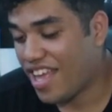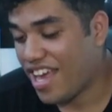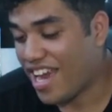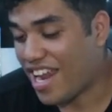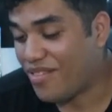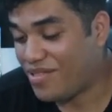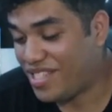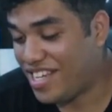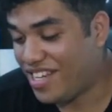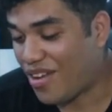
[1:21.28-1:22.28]
And I've
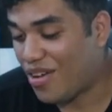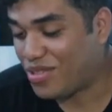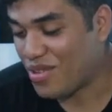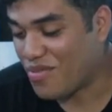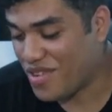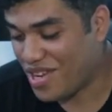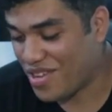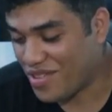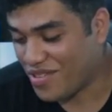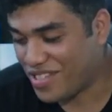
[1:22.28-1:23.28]
seen also
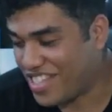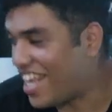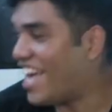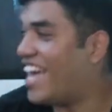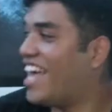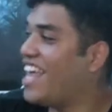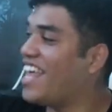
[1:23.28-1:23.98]
videos that